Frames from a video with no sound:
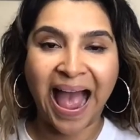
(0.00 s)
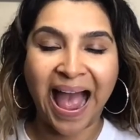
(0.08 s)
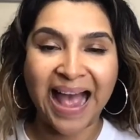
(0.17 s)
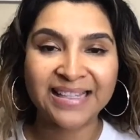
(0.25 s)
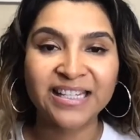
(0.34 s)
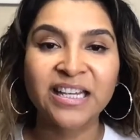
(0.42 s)

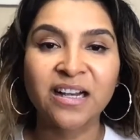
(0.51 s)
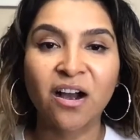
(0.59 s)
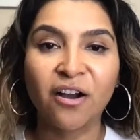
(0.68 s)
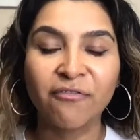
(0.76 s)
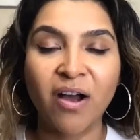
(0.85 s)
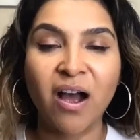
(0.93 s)
asking
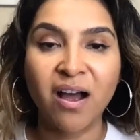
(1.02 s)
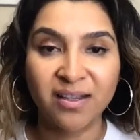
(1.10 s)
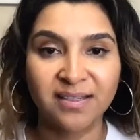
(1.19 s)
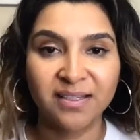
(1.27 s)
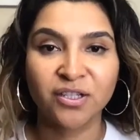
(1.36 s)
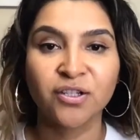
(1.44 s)
of
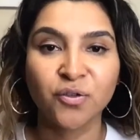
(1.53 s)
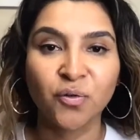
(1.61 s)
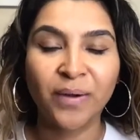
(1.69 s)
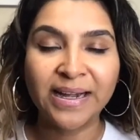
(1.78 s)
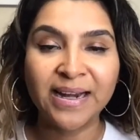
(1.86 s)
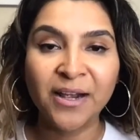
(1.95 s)
us to do
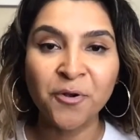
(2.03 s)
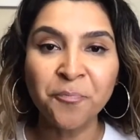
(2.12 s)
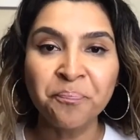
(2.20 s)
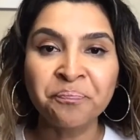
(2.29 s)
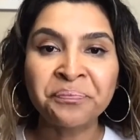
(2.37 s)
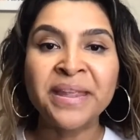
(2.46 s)
right
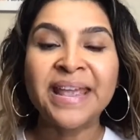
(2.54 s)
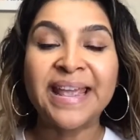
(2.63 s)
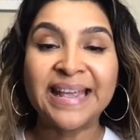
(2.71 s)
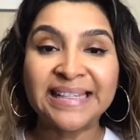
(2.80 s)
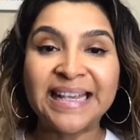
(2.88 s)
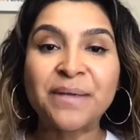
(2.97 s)
now
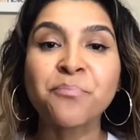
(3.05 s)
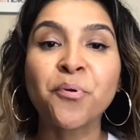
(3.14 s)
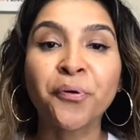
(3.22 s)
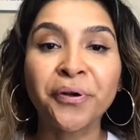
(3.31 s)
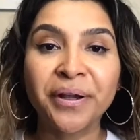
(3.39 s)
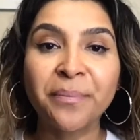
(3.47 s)
is
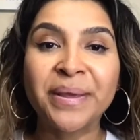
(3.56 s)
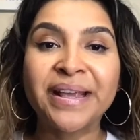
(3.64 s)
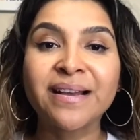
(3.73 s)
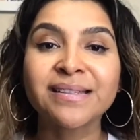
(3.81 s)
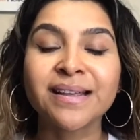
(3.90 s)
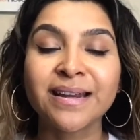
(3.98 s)
important
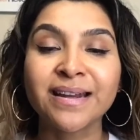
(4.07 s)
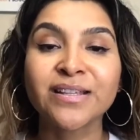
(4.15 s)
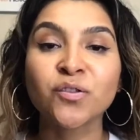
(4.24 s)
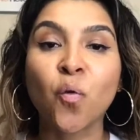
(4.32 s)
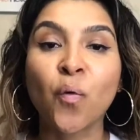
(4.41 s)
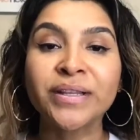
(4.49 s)
because it
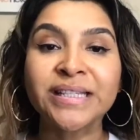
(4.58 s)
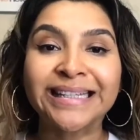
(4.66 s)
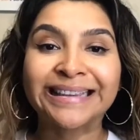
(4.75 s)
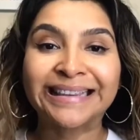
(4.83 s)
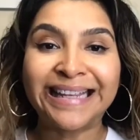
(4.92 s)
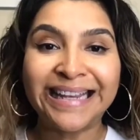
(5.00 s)
is going to
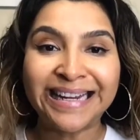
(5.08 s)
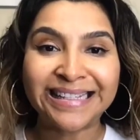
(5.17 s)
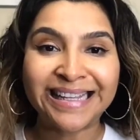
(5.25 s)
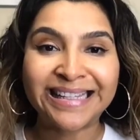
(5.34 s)
lead us.